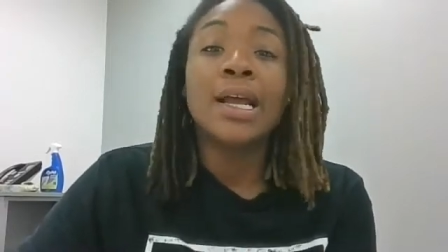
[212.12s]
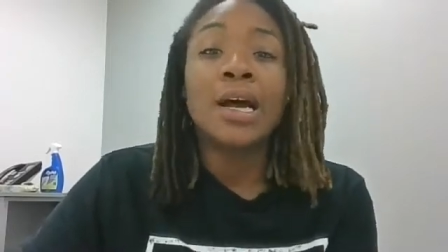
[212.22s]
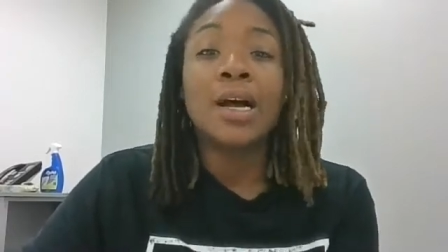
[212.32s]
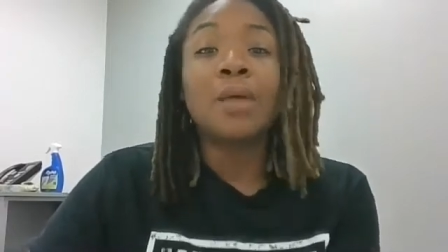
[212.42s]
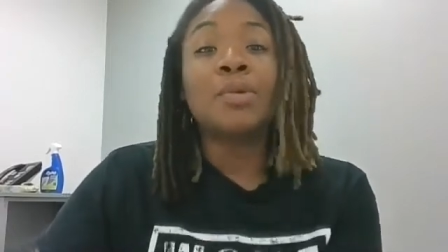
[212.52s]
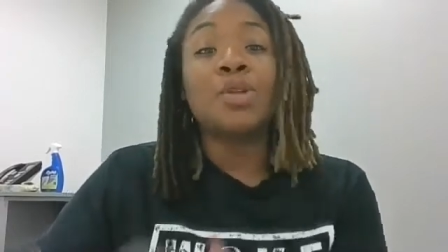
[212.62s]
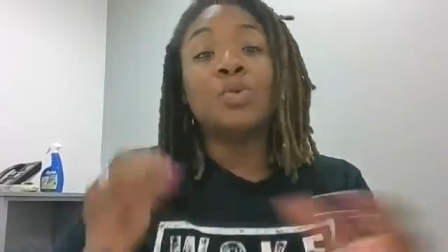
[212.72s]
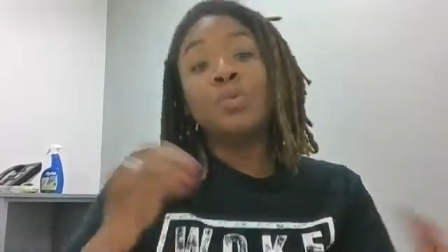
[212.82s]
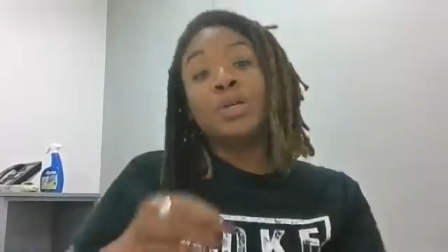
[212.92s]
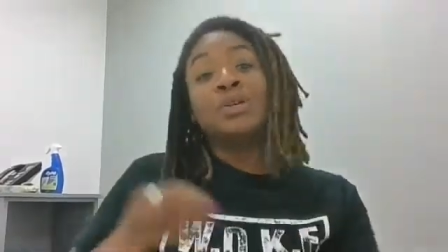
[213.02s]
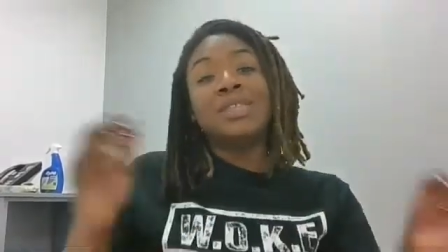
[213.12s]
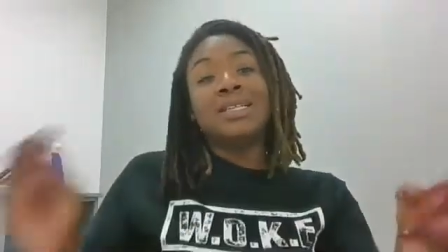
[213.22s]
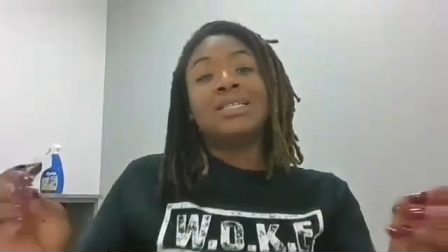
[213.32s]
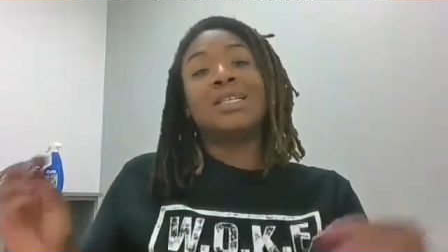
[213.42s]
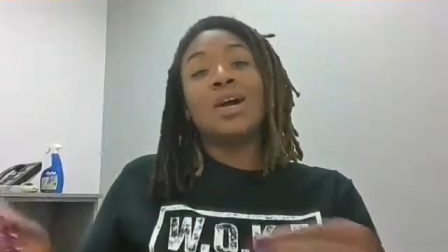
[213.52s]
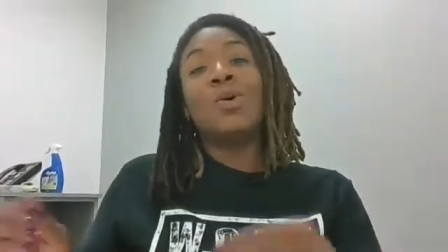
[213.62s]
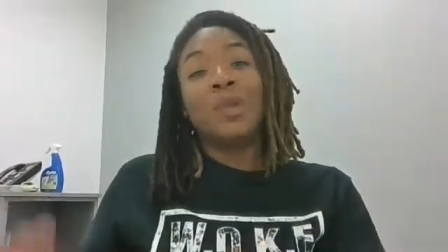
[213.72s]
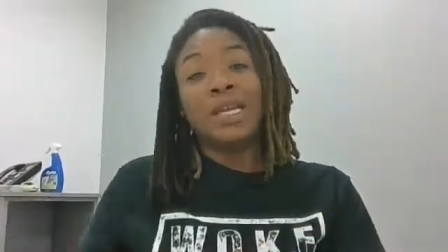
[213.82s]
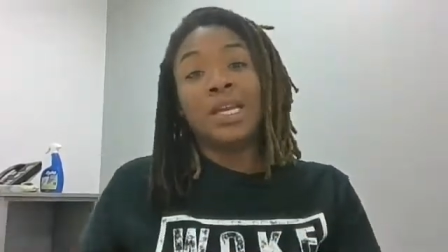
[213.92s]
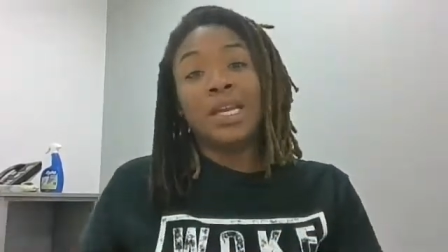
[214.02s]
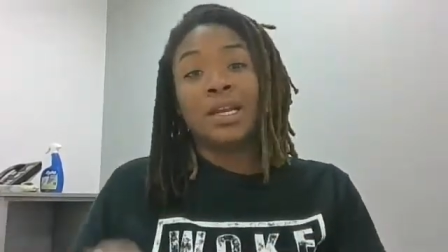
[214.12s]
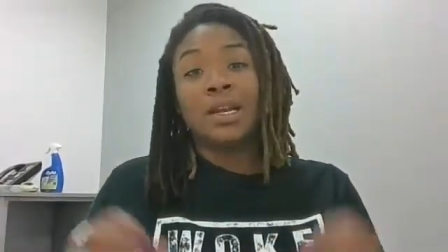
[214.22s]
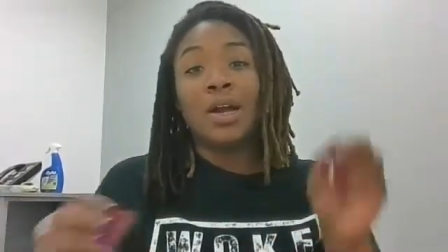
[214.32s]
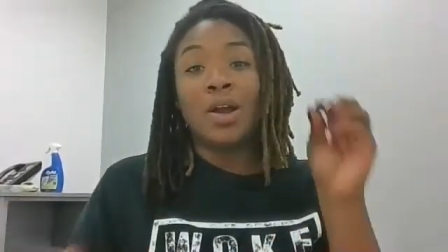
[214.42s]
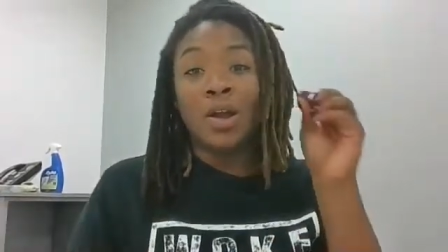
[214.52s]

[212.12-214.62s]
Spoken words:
You will need to go in